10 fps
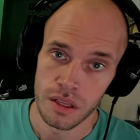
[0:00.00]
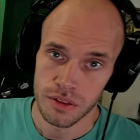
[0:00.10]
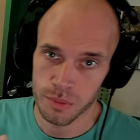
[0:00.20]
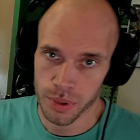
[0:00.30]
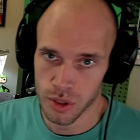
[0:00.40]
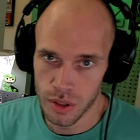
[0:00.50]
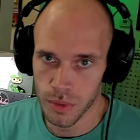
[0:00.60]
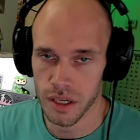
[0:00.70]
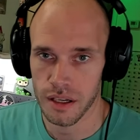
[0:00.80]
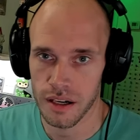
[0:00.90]
The
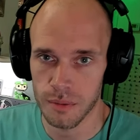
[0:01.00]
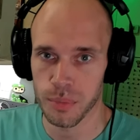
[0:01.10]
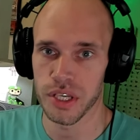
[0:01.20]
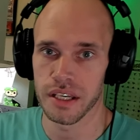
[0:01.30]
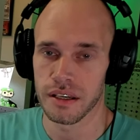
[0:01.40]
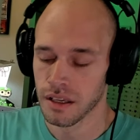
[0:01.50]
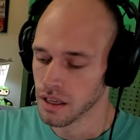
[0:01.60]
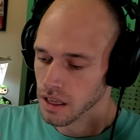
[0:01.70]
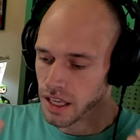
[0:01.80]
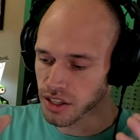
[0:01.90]
Pokemon Company
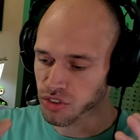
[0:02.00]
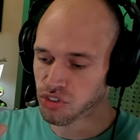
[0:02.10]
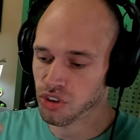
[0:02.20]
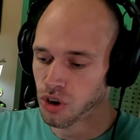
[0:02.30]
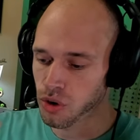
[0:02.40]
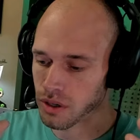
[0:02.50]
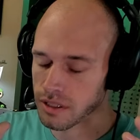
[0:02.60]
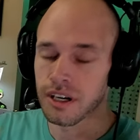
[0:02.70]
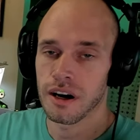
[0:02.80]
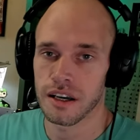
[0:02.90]
is so
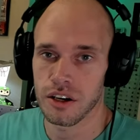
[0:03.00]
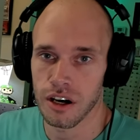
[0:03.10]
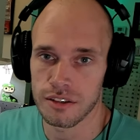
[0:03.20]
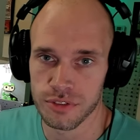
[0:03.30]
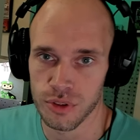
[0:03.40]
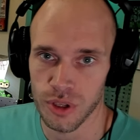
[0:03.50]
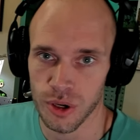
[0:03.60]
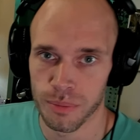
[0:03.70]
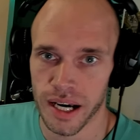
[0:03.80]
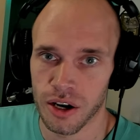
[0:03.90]
god awful
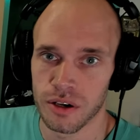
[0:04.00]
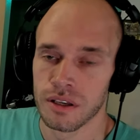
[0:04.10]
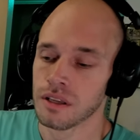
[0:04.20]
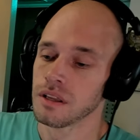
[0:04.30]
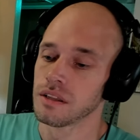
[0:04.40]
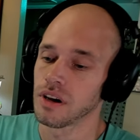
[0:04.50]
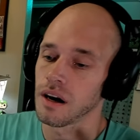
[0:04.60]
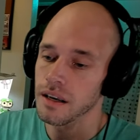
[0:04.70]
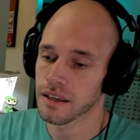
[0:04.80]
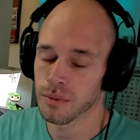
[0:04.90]
about
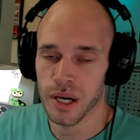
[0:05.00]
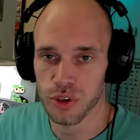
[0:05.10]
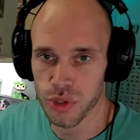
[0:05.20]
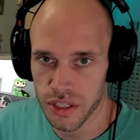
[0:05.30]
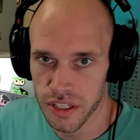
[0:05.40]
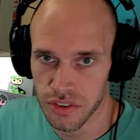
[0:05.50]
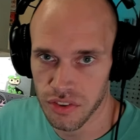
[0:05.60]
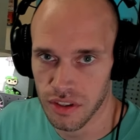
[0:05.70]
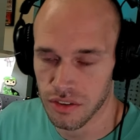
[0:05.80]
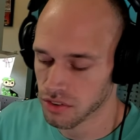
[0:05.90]
talking about
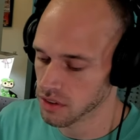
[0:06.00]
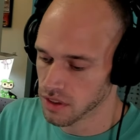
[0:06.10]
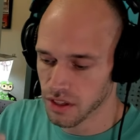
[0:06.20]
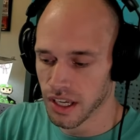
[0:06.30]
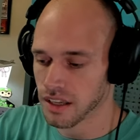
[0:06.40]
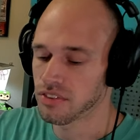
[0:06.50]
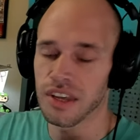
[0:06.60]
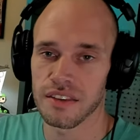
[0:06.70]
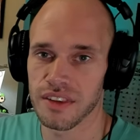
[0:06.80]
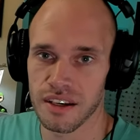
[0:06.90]
releases, the next
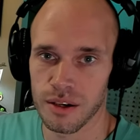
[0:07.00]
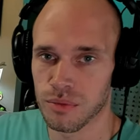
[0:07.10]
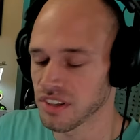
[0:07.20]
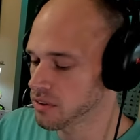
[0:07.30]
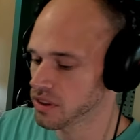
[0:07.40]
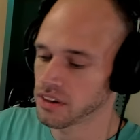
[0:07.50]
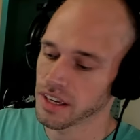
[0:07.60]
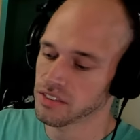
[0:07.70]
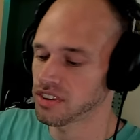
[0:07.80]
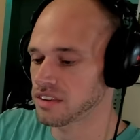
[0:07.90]
set that comes out, the
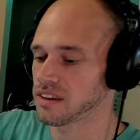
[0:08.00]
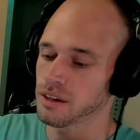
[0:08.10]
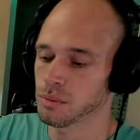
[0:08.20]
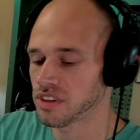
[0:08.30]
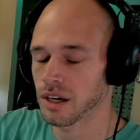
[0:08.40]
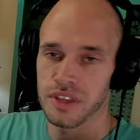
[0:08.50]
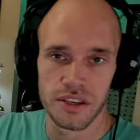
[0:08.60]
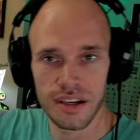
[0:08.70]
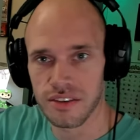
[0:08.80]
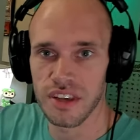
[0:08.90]
next set that comes out, the
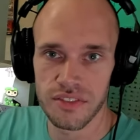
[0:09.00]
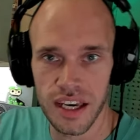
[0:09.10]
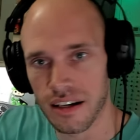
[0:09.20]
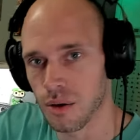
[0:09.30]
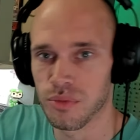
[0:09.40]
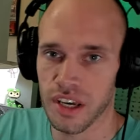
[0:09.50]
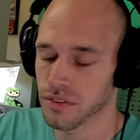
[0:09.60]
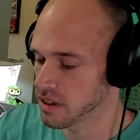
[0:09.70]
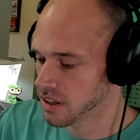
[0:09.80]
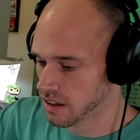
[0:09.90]
next set that comes out,
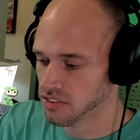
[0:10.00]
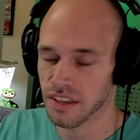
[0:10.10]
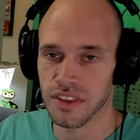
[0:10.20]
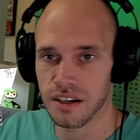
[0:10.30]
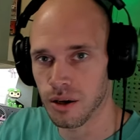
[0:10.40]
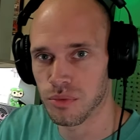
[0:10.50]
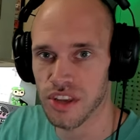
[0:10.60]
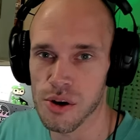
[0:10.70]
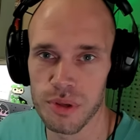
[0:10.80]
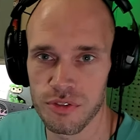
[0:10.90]
the next set that comes out,